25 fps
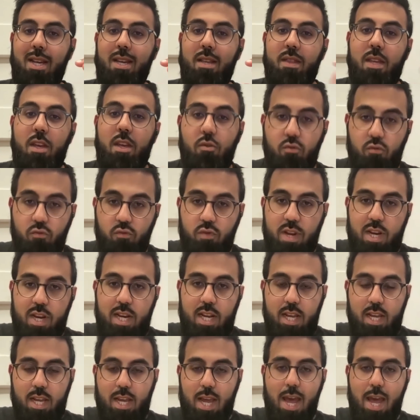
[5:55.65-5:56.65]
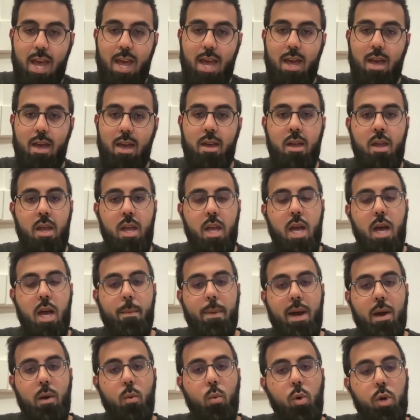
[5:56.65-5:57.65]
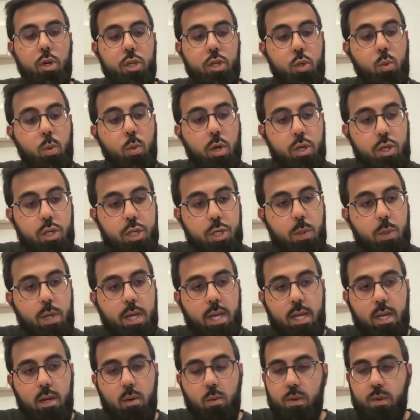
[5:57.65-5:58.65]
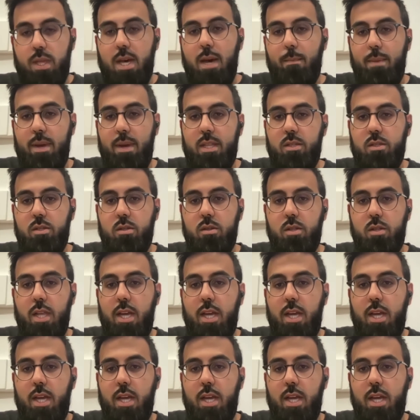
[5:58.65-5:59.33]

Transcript: they really care about what you are doing with that pencil.